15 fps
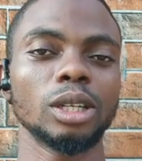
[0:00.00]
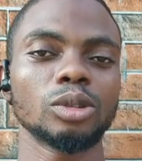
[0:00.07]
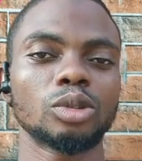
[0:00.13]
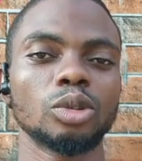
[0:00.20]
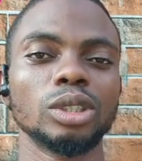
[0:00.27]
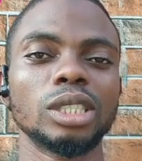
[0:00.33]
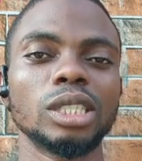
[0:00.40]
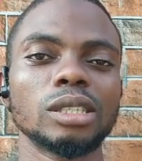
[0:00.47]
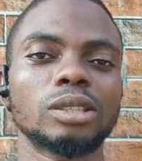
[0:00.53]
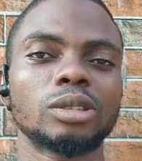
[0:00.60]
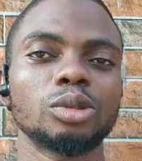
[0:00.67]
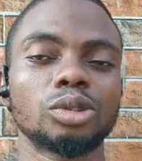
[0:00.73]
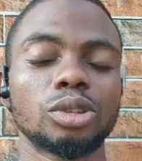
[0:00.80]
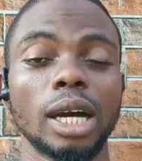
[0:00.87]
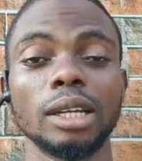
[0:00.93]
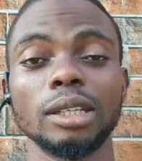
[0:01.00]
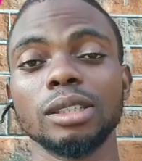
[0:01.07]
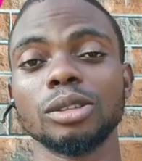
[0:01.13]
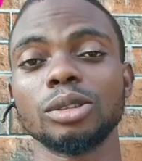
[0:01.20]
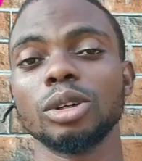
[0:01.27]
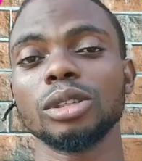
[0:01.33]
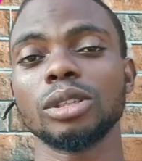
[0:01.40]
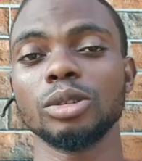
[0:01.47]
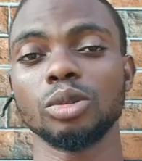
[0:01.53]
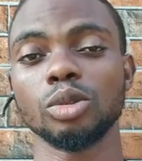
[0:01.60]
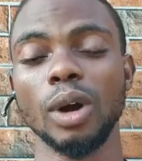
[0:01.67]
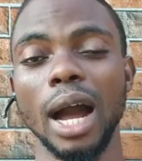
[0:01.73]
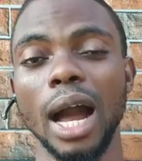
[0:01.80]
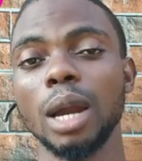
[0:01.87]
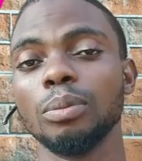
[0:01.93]
So this usually results
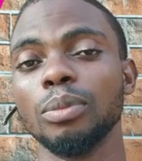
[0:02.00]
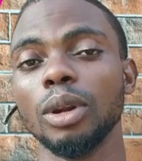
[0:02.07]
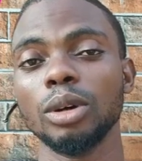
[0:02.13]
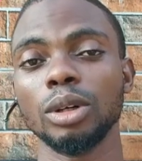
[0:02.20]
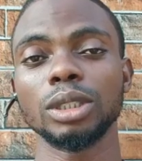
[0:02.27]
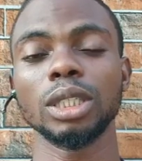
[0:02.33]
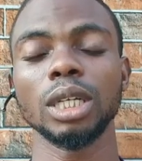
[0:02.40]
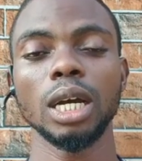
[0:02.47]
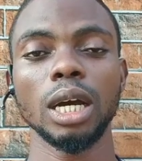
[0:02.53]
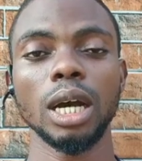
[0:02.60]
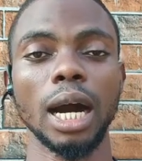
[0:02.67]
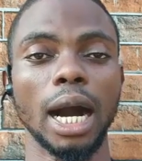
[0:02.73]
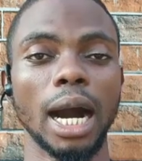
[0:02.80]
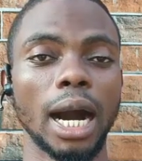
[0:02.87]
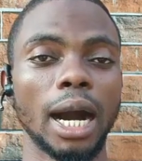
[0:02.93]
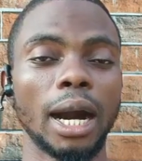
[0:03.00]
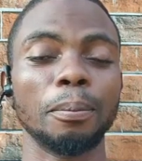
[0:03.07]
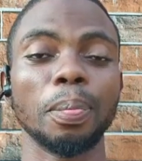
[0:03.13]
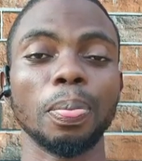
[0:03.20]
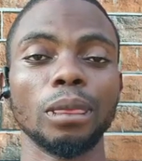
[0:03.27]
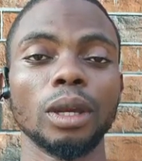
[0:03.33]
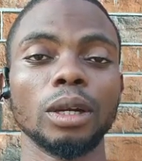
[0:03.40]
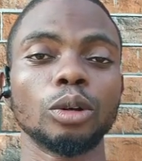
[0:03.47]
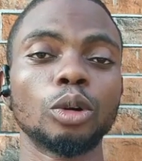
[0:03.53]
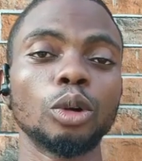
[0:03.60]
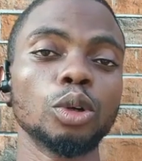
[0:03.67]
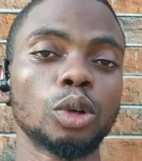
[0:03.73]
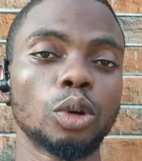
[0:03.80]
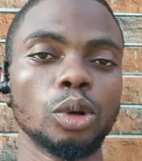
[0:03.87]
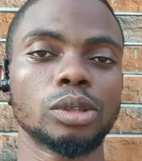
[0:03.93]
into high blood
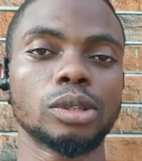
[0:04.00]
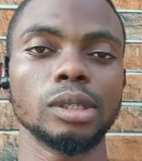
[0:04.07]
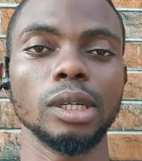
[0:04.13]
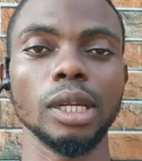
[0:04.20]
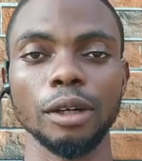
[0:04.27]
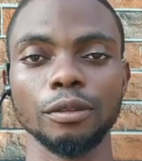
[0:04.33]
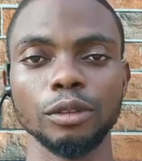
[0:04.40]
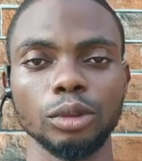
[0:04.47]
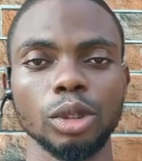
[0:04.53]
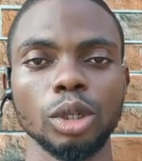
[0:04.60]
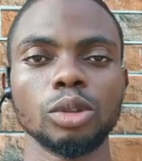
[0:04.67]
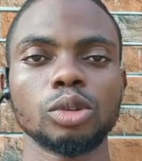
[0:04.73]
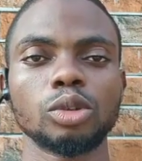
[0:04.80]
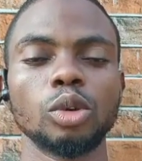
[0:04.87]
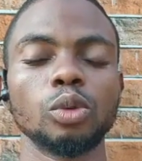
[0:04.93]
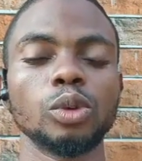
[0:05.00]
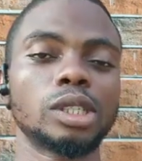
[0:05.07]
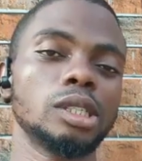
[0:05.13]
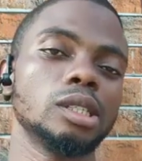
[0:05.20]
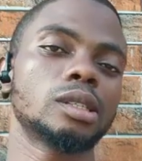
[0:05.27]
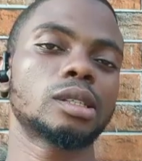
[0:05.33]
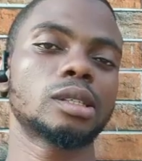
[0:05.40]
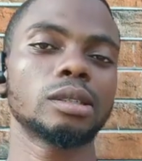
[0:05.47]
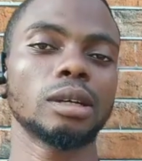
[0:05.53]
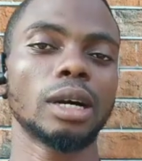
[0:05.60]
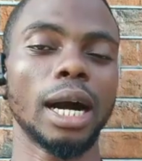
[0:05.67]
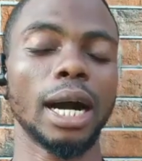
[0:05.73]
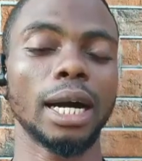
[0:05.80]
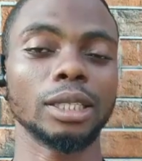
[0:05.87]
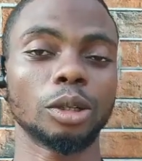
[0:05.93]
glucose level, so which is
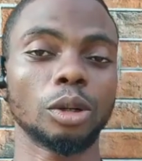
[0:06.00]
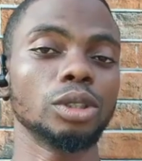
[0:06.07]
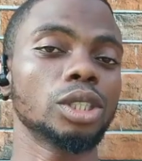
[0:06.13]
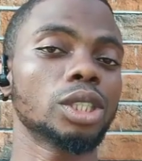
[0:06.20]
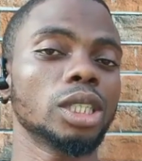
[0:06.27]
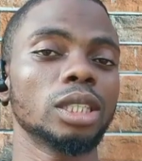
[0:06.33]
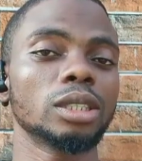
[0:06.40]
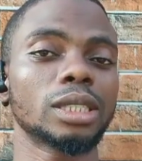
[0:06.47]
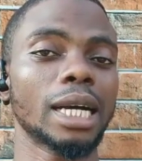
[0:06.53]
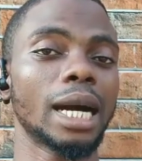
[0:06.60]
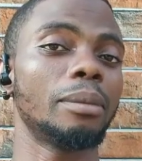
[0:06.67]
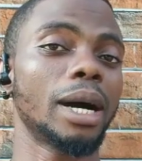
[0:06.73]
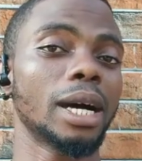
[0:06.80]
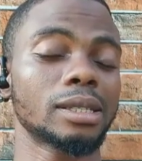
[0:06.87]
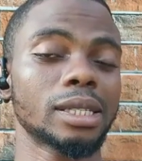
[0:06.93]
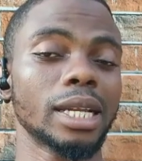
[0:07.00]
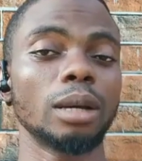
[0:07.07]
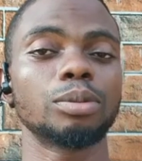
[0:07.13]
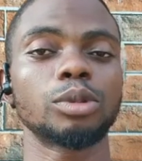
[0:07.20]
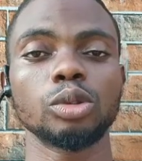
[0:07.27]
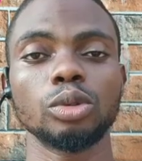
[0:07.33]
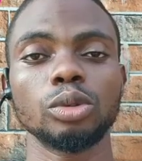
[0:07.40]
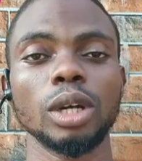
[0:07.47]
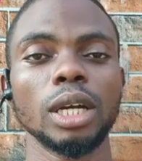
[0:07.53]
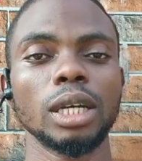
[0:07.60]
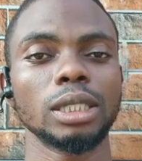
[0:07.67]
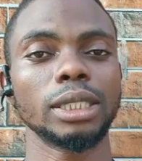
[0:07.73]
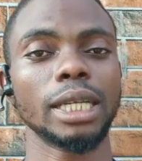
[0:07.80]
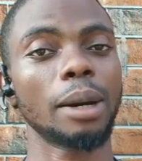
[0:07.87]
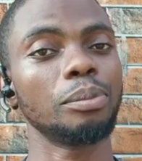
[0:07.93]
the condition termed as type 2
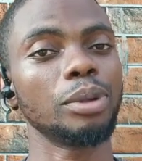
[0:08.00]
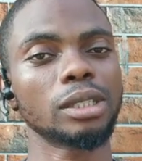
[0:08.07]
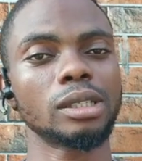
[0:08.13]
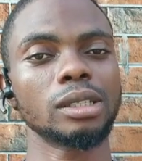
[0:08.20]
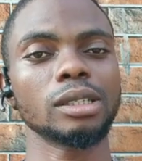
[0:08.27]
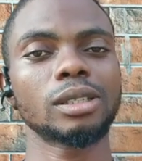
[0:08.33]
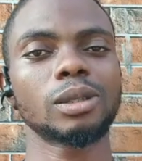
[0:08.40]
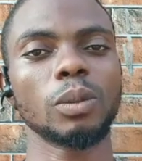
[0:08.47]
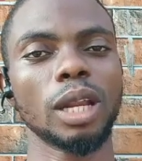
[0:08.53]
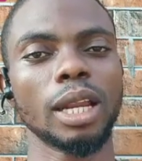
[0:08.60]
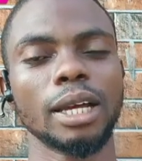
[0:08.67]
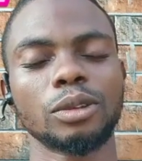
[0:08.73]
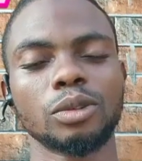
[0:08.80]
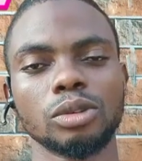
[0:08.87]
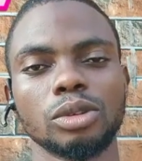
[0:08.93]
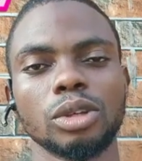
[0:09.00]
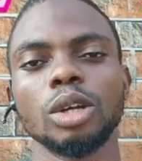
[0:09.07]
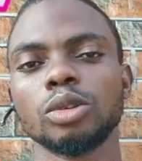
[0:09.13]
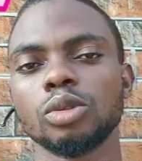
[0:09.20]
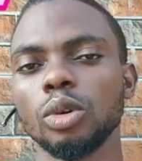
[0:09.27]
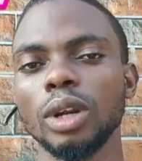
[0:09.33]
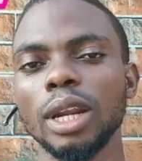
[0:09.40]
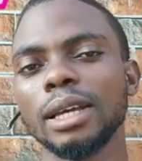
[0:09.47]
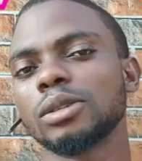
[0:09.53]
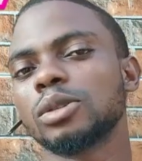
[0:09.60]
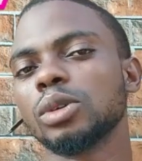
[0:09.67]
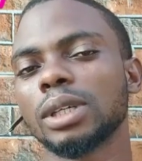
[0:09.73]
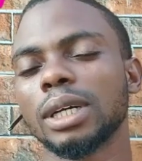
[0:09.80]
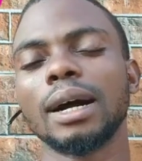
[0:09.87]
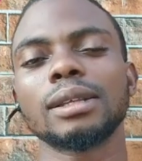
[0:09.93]
diabetes mellitus. So let's
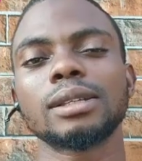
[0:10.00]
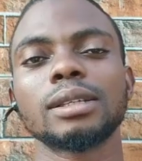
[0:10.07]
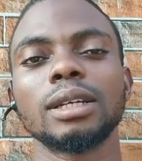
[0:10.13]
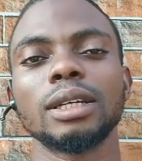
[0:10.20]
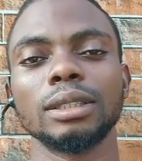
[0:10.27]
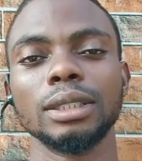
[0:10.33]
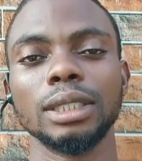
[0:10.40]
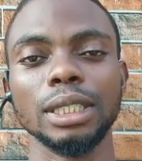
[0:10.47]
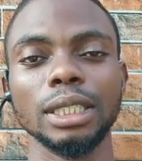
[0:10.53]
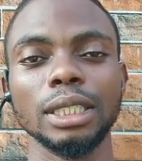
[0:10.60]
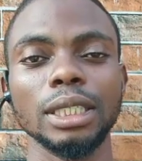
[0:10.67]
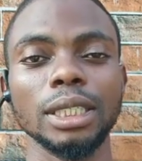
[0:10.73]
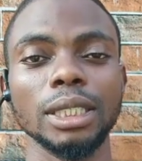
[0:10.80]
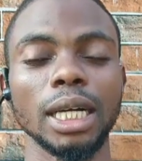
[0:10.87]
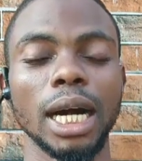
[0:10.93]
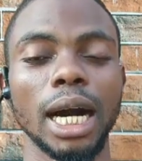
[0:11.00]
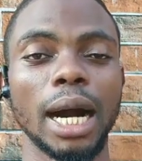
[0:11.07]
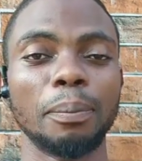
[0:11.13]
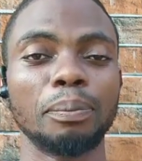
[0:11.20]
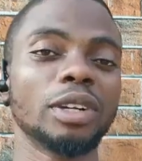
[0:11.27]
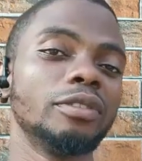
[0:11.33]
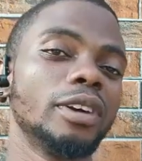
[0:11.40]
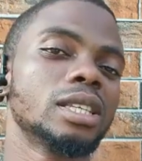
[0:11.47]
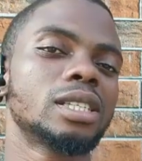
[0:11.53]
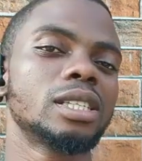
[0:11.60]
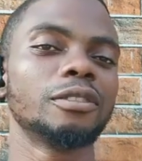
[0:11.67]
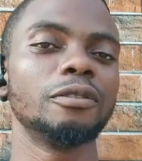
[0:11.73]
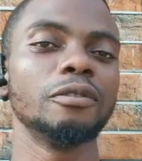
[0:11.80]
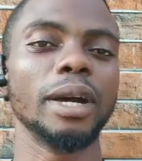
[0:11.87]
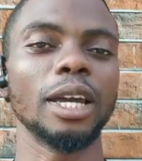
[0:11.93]
look at the
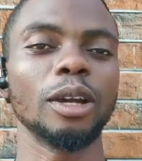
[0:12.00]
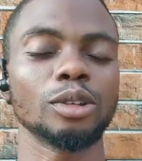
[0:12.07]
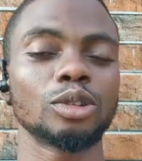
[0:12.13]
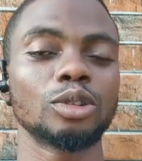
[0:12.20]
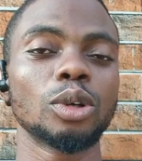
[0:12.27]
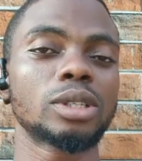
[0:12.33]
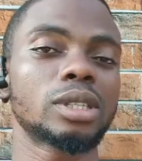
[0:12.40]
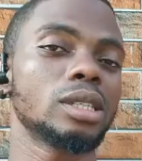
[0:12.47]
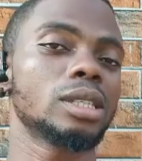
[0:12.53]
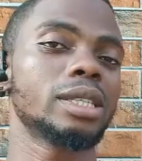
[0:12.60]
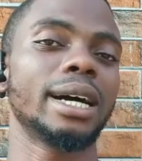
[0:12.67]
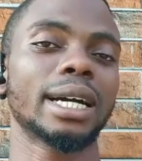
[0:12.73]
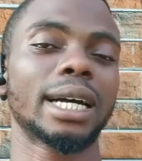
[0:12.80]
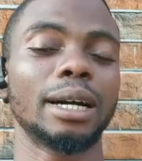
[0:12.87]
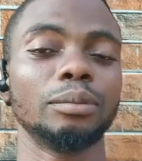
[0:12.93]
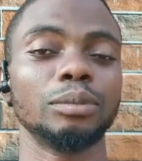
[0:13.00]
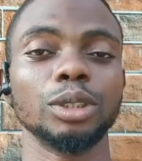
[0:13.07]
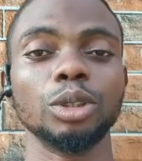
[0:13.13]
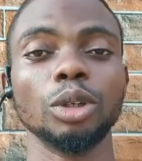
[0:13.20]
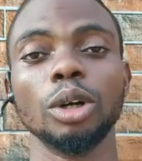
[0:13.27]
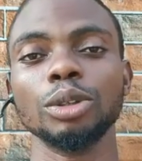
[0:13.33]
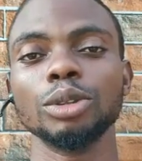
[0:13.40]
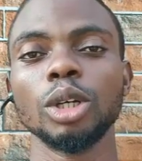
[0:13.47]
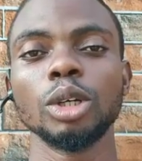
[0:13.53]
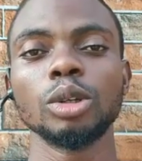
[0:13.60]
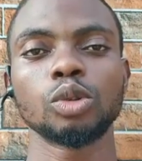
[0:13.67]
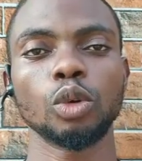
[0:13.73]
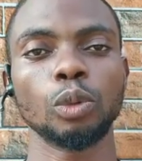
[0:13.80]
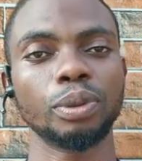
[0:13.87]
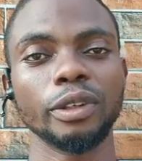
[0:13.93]
preventive measures, those things that can be done
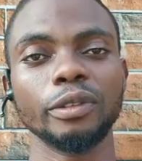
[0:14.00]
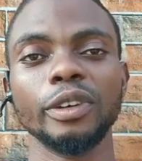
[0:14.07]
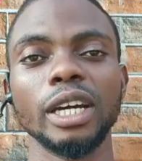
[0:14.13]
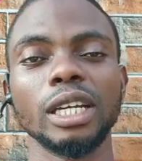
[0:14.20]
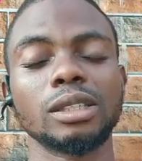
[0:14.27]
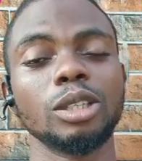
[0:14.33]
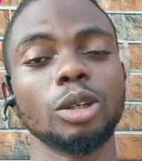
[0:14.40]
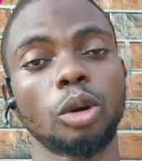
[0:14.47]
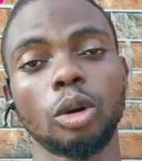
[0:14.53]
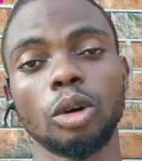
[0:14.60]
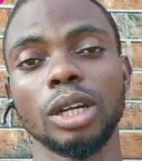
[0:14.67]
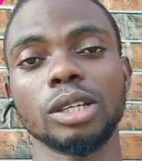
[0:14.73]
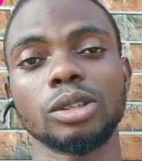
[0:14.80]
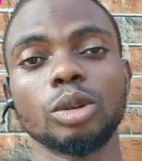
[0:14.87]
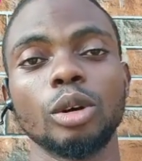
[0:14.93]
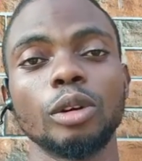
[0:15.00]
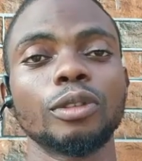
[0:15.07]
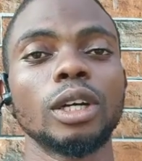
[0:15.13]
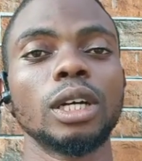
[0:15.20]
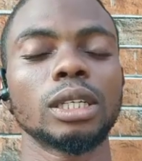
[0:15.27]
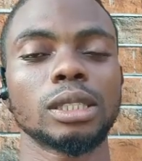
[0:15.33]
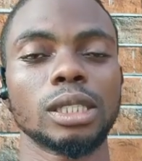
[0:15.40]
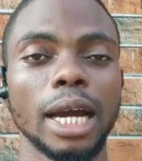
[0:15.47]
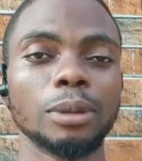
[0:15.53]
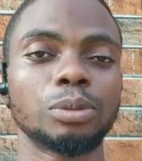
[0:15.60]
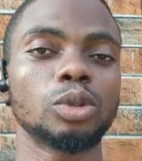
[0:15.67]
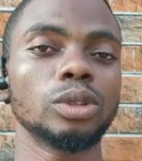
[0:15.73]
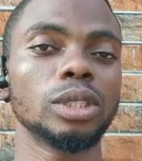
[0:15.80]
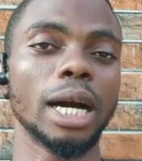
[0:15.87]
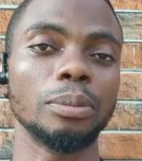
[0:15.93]
to prevent the occurrence of type
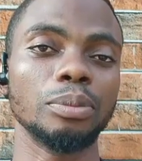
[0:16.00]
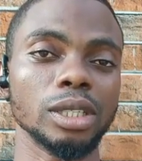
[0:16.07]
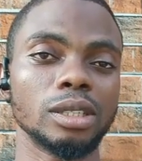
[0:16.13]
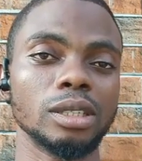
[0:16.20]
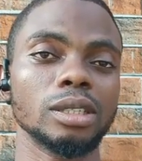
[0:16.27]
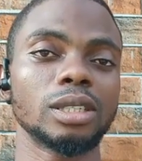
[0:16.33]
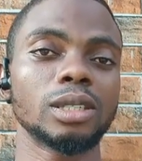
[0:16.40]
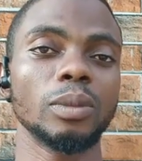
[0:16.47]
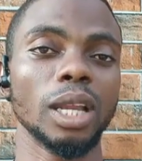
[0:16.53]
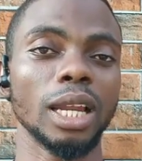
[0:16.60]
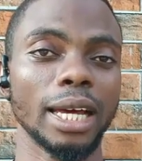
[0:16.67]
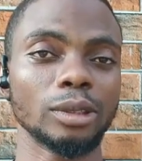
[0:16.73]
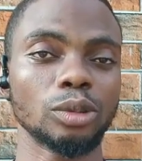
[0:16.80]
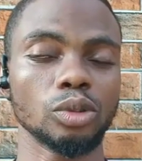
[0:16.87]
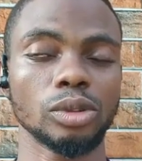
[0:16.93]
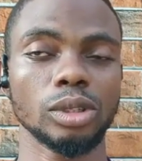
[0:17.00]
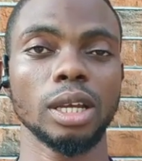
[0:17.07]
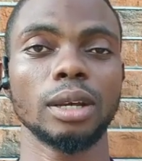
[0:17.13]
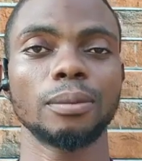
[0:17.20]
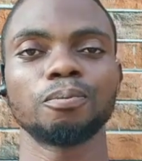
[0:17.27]
2 diabetes mellitus.